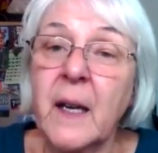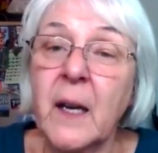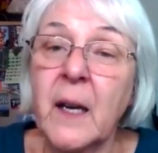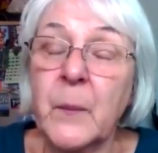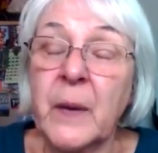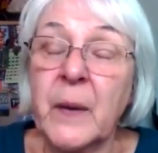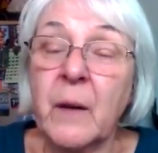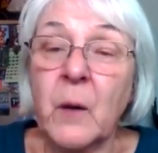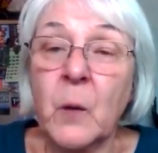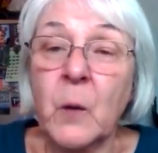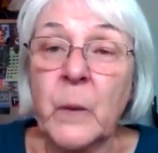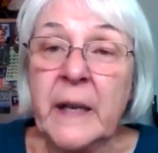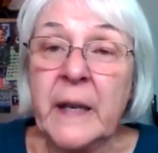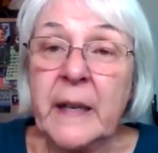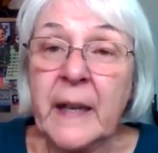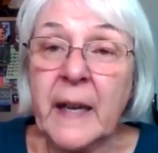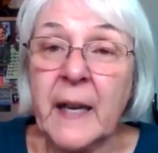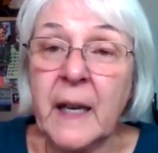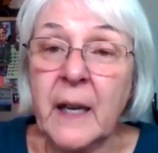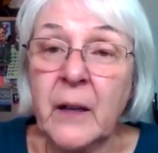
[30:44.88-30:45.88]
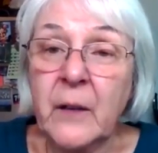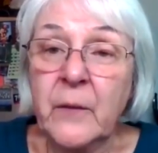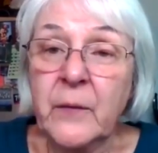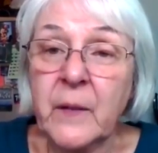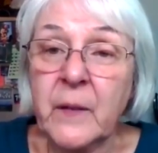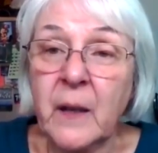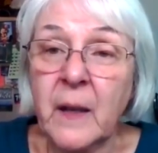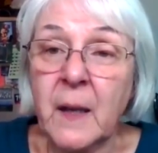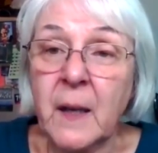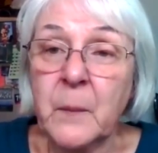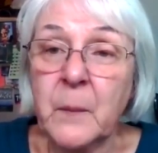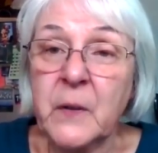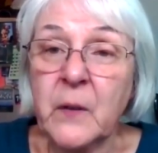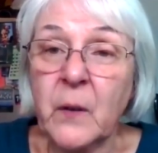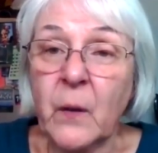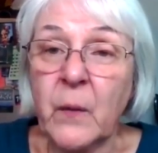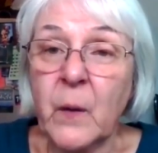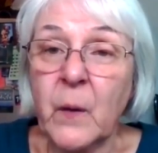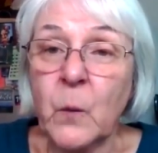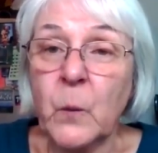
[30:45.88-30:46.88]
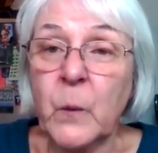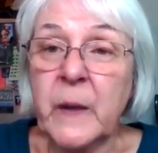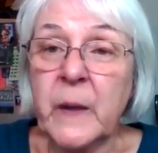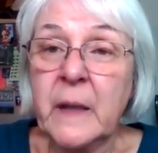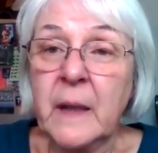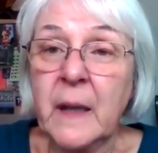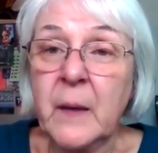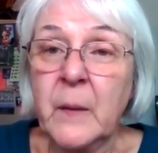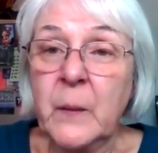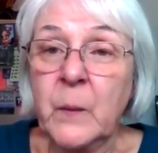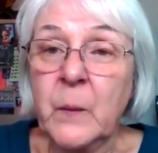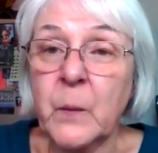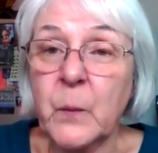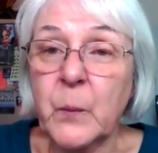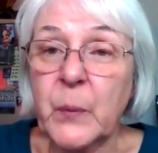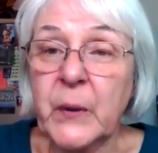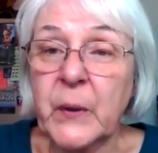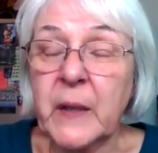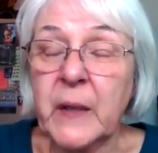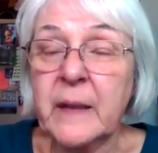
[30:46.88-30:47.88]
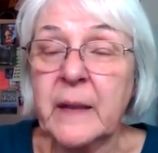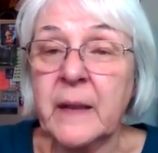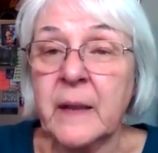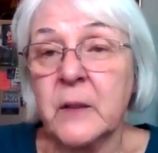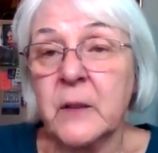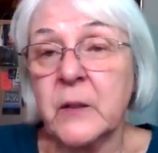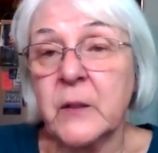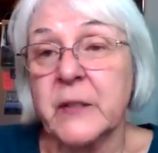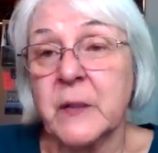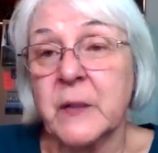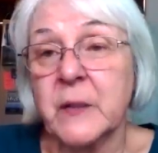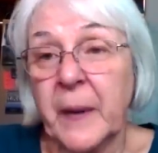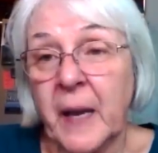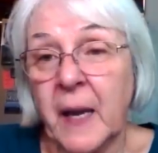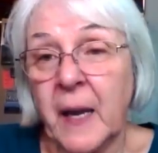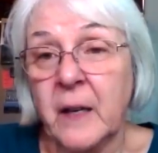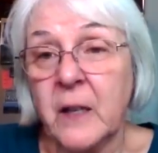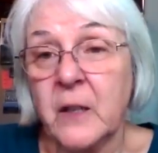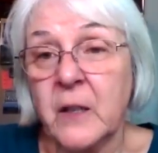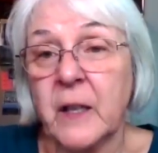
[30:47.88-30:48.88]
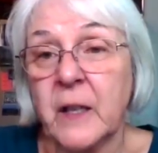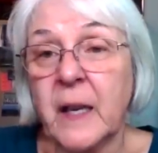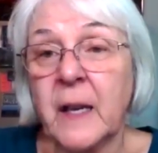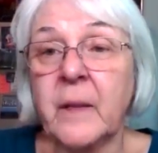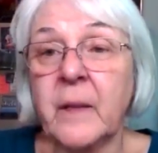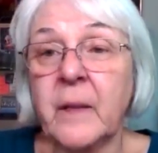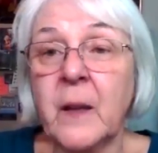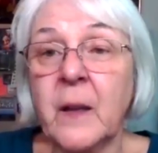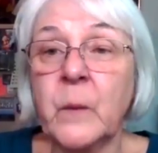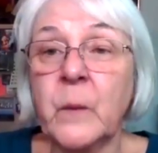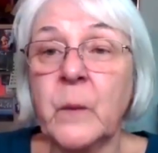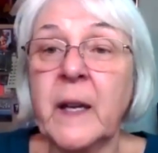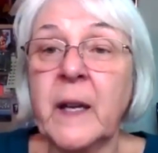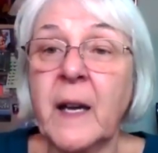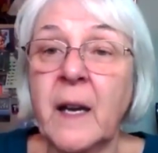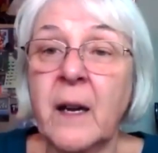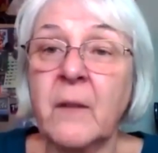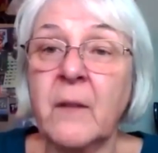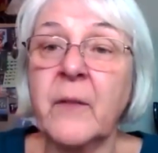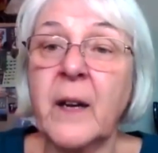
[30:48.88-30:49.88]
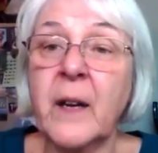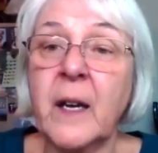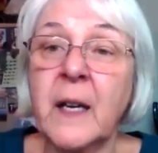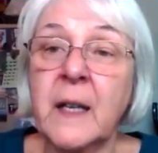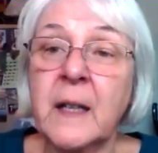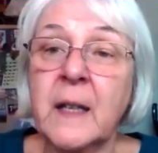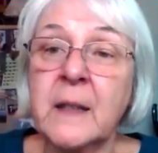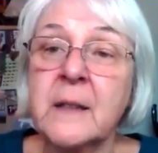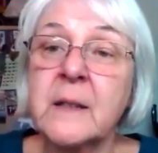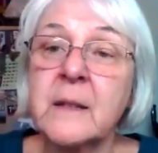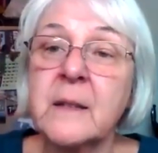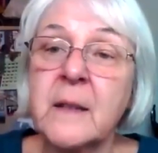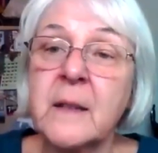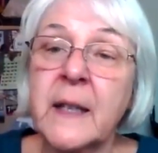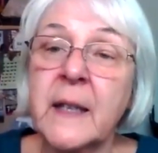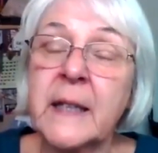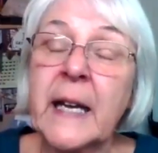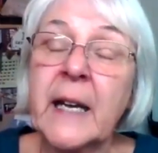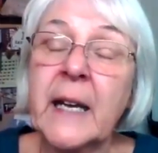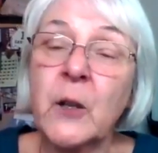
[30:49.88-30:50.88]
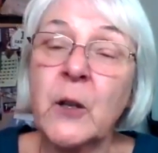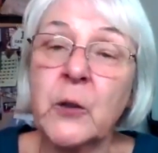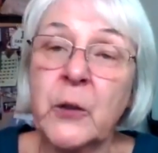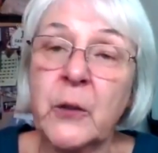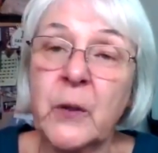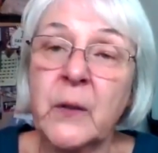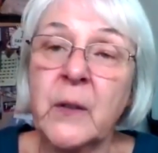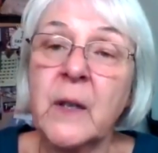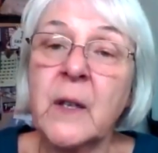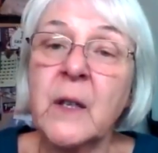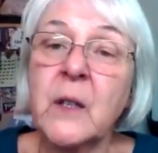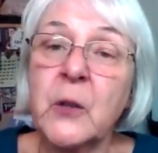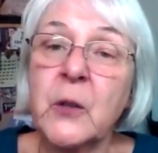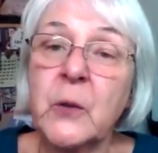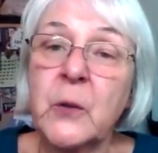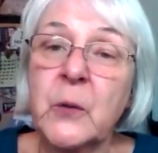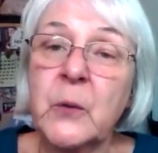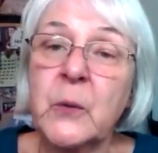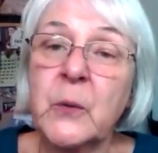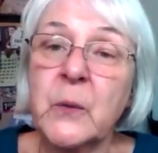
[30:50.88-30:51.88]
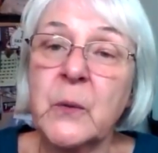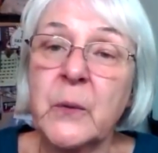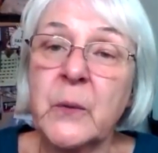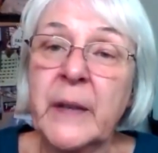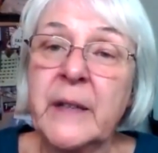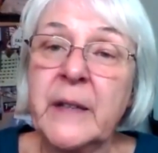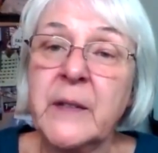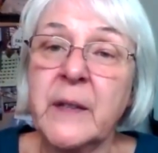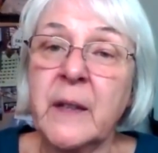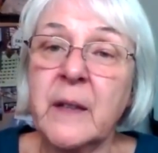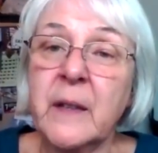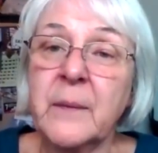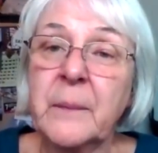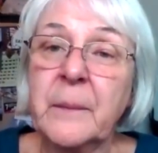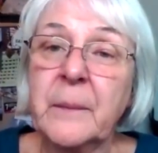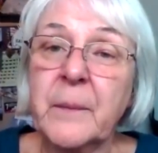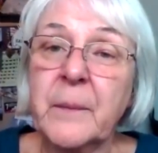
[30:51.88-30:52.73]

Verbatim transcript: about a week ahead of time so that we can put it into Spanish and then we have um, an elder who reads it